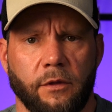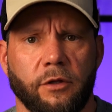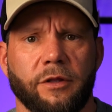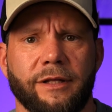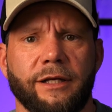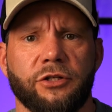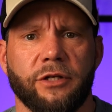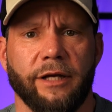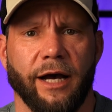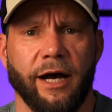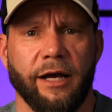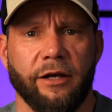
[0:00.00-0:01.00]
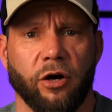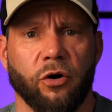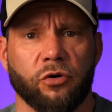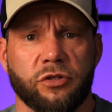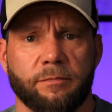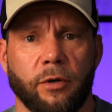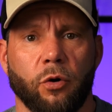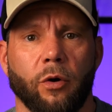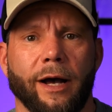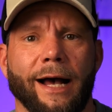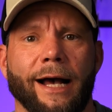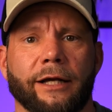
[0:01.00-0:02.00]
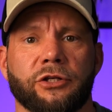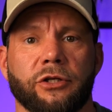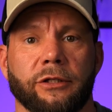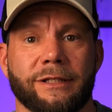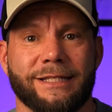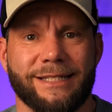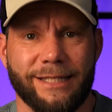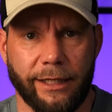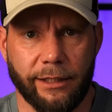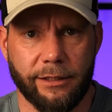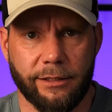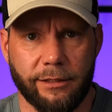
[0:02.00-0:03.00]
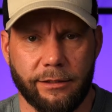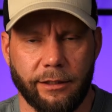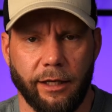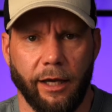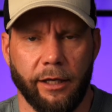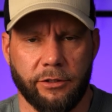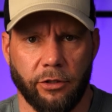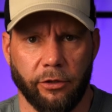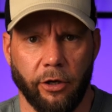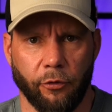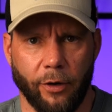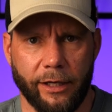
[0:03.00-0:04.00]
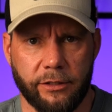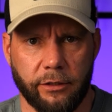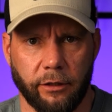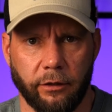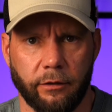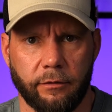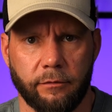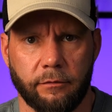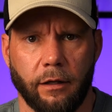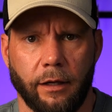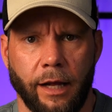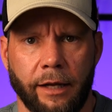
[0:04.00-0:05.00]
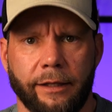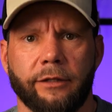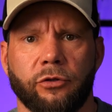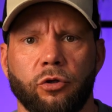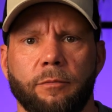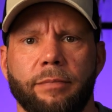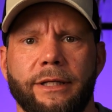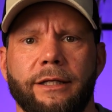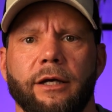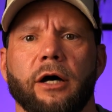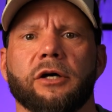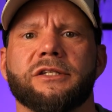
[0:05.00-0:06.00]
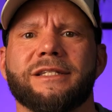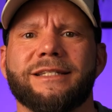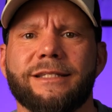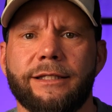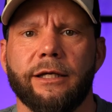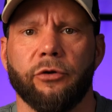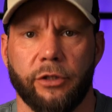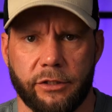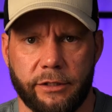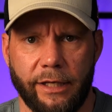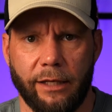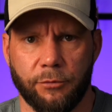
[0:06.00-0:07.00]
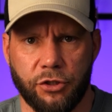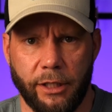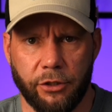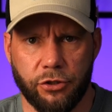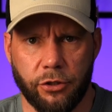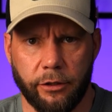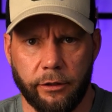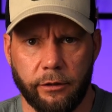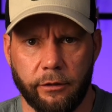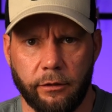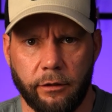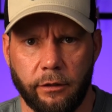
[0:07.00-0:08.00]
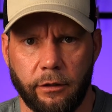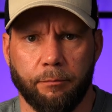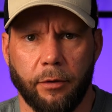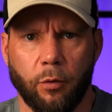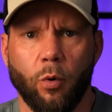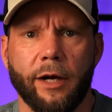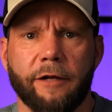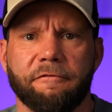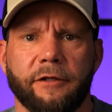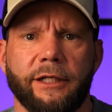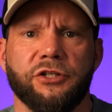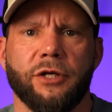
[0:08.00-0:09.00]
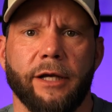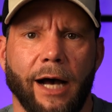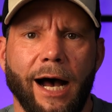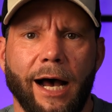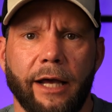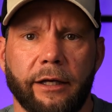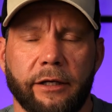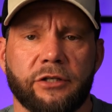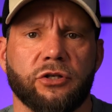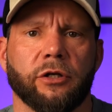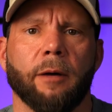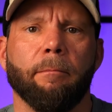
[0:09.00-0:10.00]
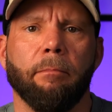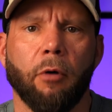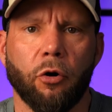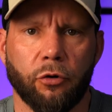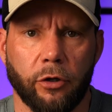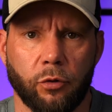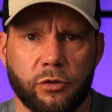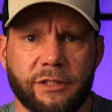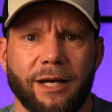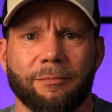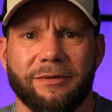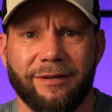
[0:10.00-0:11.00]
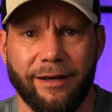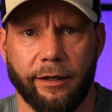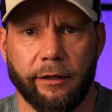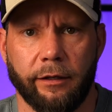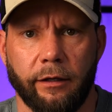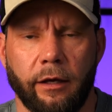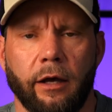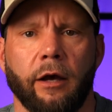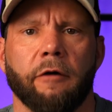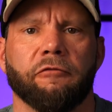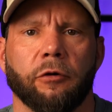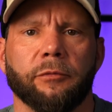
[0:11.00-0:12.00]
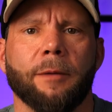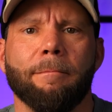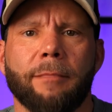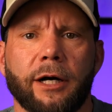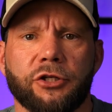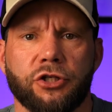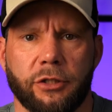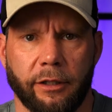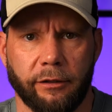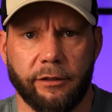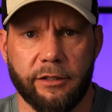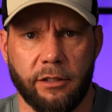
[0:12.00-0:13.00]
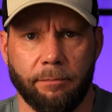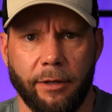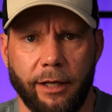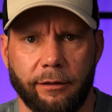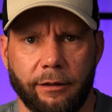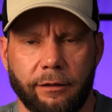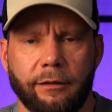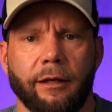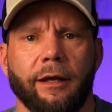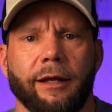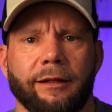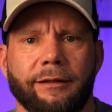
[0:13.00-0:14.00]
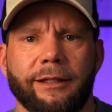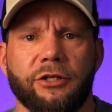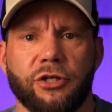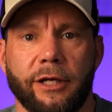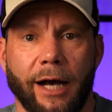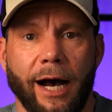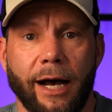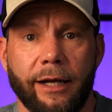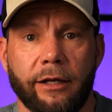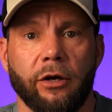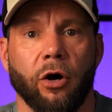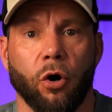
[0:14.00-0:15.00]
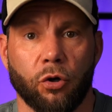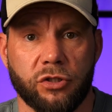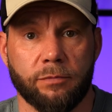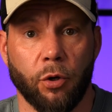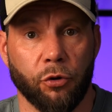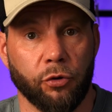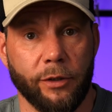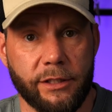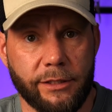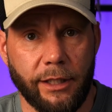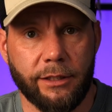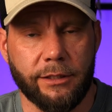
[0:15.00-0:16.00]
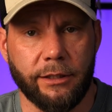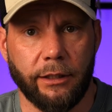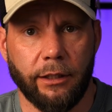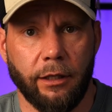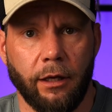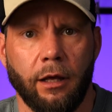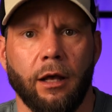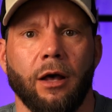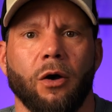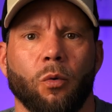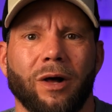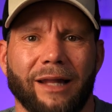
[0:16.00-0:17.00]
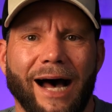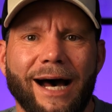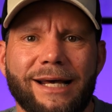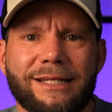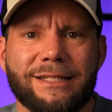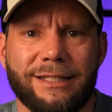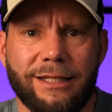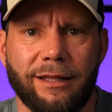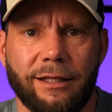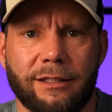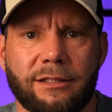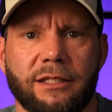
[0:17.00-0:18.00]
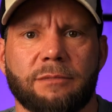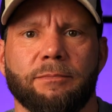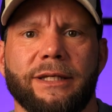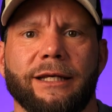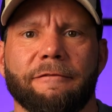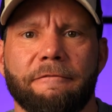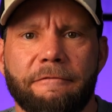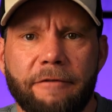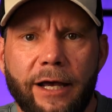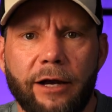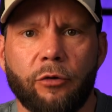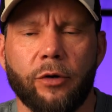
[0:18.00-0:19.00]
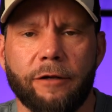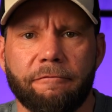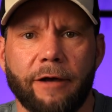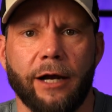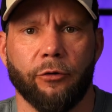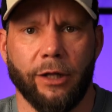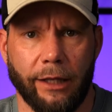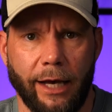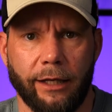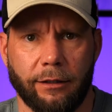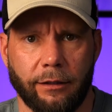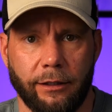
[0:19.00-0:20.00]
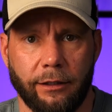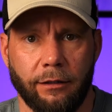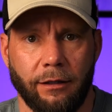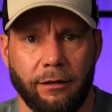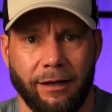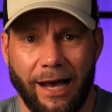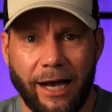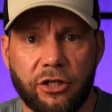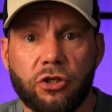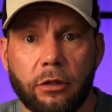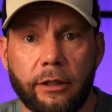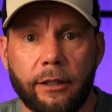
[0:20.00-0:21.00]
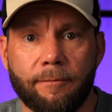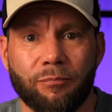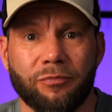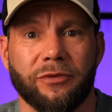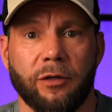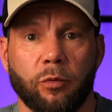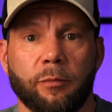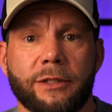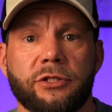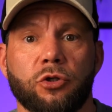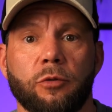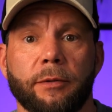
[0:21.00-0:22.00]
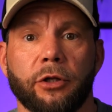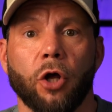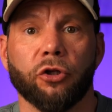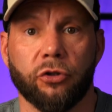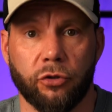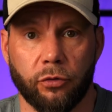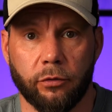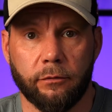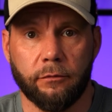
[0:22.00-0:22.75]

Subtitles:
The DJI Osmo Action 6 is on the horizon, and it could be a serious game changer. But what if DJI is gonna borrow some tech from the much anticipated DJI Osmo 360? Well, I see this as being very, very likely. Actually, they would be stupid not to.